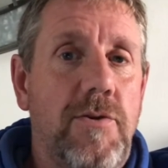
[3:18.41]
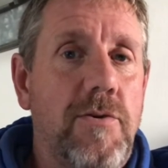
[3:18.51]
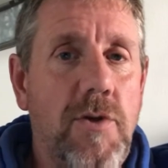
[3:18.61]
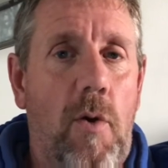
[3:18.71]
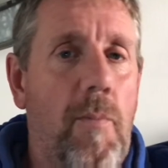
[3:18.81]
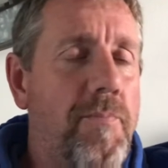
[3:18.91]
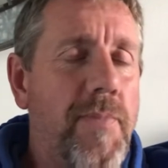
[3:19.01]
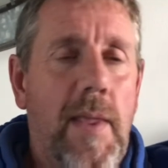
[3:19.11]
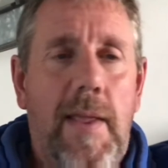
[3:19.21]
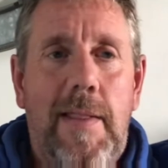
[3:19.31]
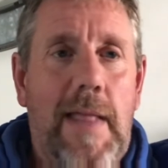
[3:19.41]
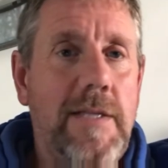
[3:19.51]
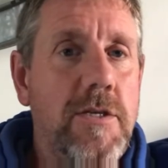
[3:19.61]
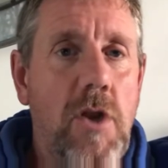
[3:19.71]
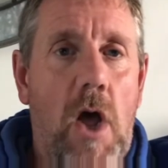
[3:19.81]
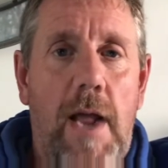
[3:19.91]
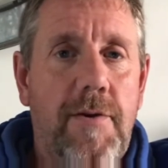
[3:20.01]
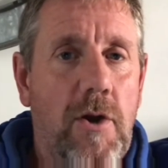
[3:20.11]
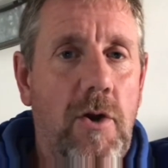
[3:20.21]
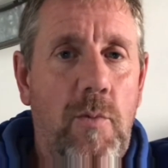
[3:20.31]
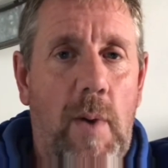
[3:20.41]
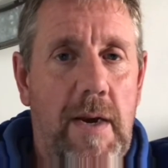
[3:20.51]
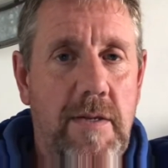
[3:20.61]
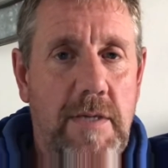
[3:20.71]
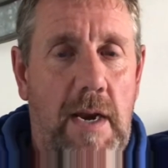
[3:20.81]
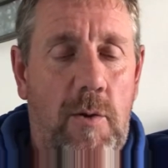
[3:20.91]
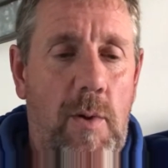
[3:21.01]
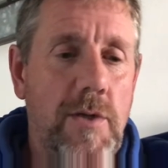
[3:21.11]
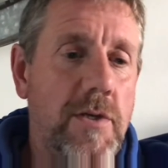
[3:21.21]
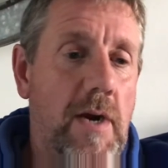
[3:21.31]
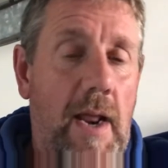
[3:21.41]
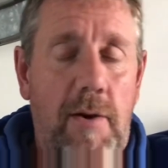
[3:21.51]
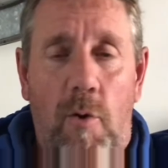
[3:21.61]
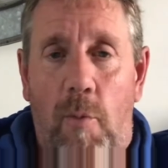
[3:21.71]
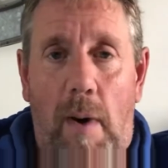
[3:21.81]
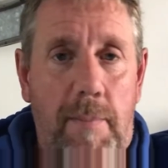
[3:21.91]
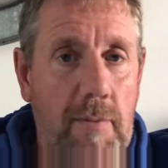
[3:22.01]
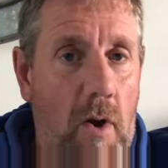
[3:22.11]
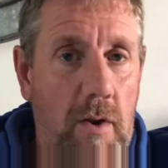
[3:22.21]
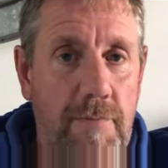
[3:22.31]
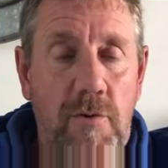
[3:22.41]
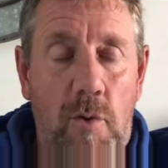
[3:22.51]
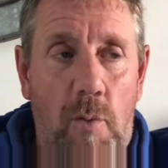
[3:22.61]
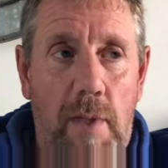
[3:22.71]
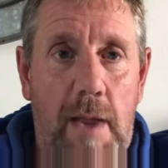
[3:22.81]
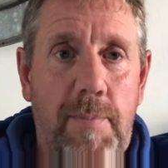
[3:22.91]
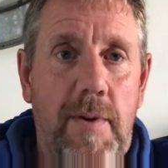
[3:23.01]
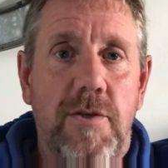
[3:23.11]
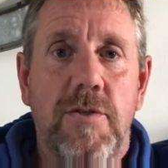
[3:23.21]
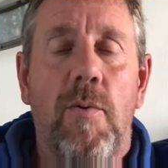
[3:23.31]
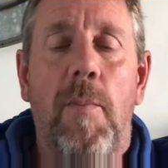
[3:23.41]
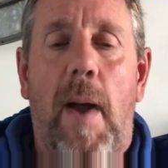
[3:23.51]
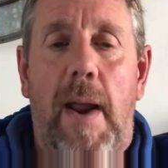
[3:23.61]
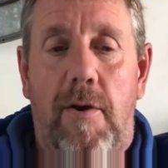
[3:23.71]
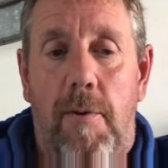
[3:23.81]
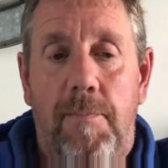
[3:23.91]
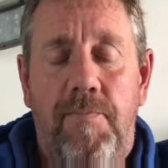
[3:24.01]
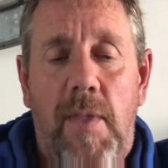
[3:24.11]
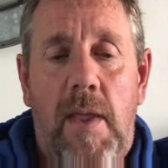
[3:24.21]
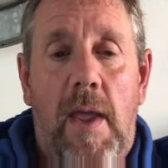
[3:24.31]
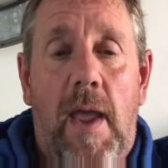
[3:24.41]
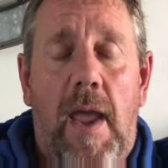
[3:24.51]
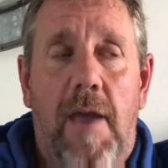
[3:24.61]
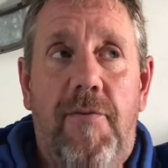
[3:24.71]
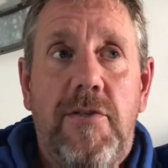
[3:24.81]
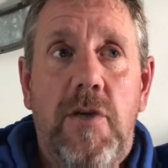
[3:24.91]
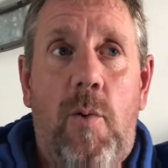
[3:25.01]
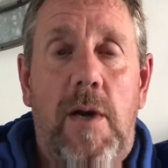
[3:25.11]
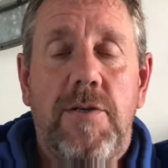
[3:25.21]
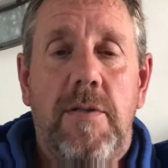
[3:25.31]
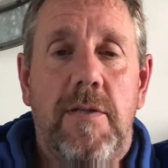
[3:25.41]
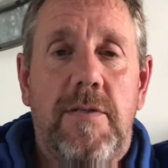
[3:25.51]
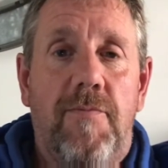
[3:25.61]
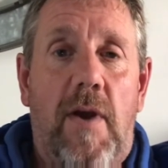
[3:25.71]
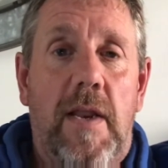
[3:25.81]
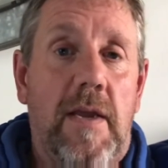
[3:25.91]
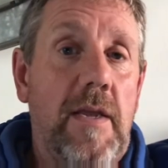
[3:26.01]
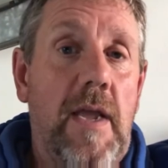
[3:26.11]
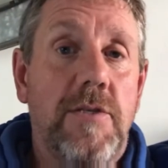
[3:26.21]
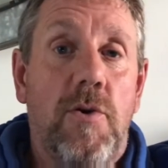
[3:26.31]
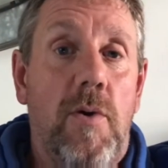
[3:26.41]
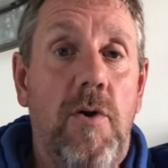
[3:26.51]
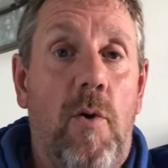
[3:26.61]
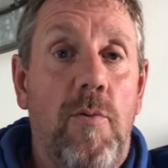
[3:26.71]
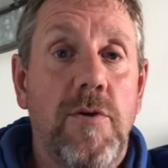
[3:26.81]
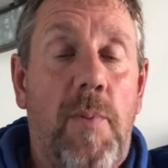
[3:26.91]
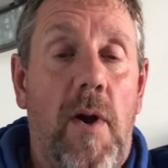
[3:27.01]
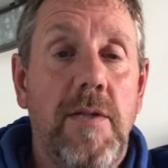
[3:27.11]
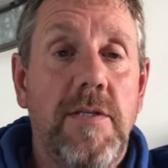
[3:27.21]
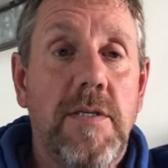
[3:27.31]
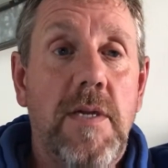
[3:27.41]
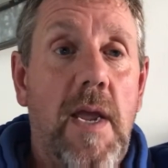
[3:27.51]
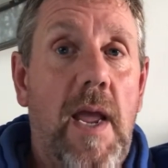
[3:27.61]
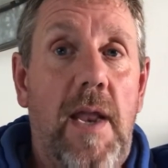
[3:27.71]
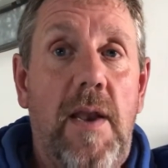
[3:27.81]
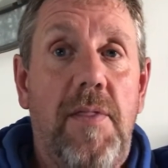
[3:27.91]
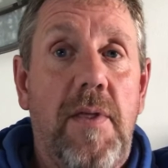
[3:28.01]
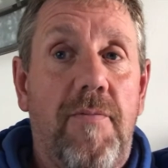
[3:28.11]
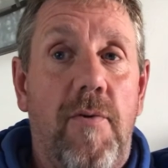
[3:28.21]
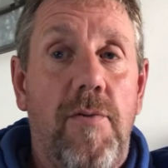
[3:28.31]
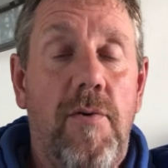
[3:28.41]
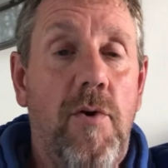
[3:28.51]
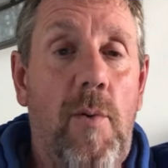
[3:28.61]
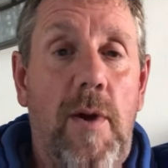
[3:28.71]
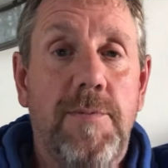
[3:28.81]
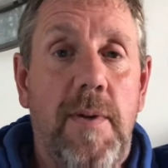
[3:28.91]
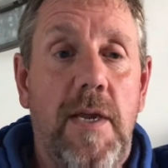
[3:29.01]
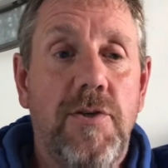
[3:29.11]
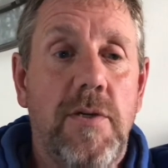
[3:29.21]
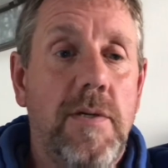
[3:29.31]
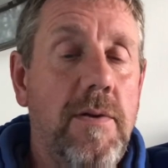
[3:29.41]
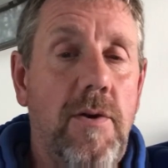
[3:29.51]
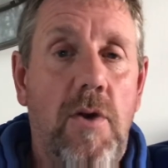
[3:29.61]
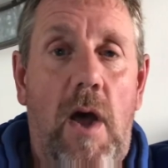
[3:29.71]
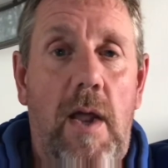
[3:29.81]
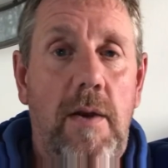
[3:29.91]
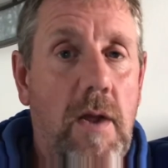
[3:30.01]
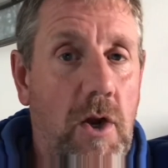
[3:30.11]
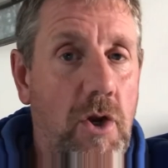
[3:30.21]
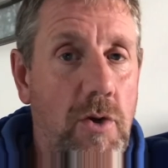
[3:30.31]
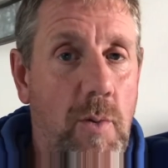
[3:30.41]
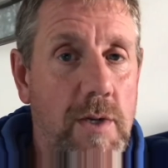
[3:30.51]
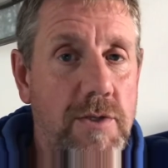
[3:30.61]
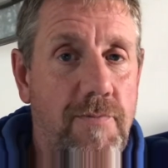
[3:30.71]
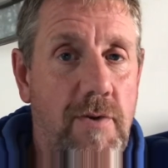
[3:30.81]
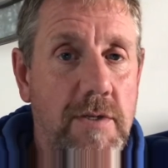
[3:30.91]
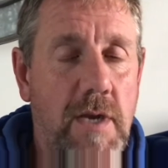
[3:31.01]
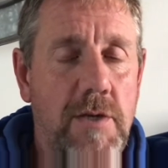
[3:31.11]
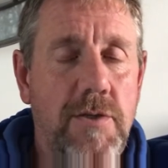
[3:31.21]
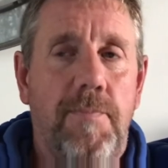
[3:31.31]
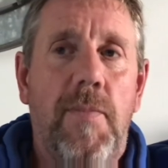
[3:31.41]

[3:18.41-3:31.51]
So that's not a good way to design a question, and I know probably all of you know that, but just a reminder. If it's a question that's inviting a yes or a no response and nothing further, no explanation, not a good question for discussion.